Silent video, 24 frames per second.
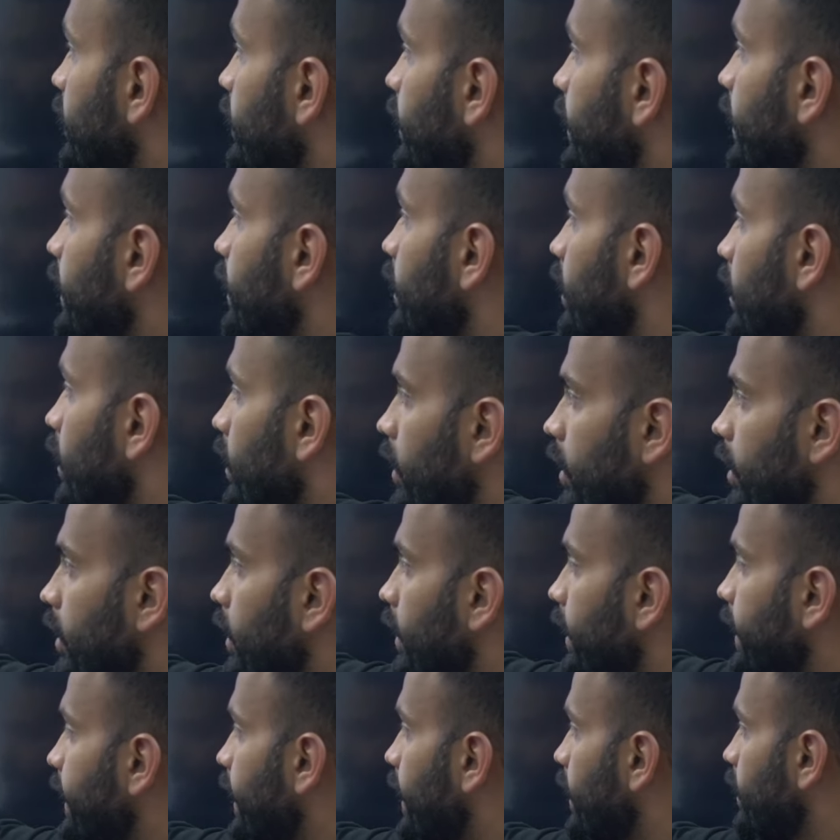the
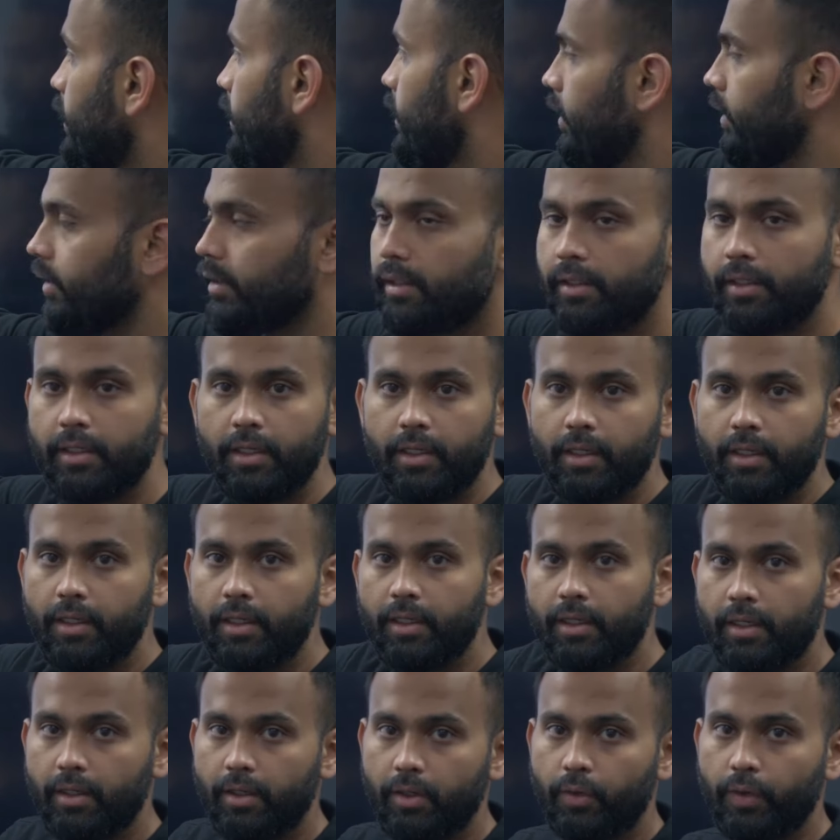uh, inductor,
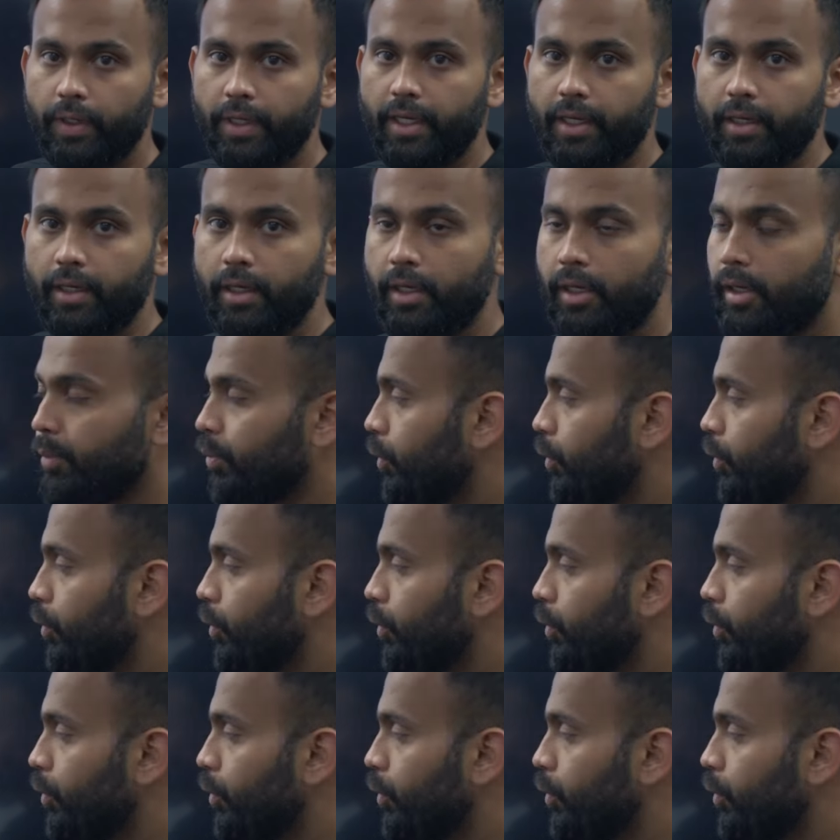okay,